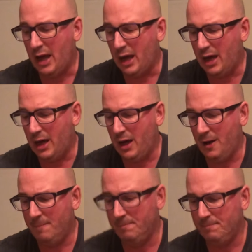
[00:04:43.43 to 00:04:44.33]

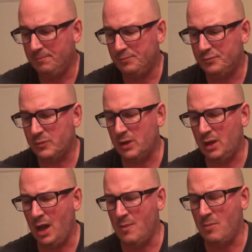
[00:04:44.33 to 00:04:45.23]

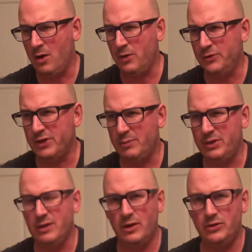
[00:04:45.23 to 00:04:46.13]
Amaros, I
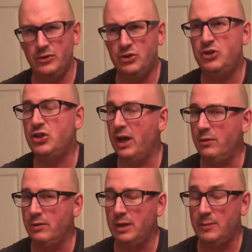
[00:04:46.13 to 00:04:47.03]
believe, are
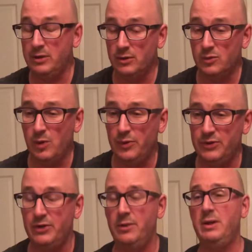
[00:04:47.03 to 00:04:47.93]
generally, don't
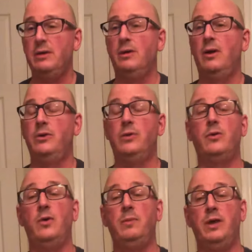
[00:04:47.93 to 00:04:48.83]

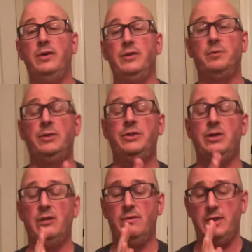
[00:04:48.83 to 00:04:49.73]
quote me on this, but
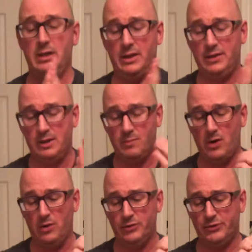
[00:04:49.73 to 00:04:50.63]
generally I think
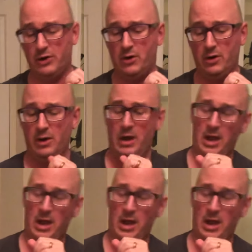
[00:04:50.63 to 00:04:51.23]
Amaros are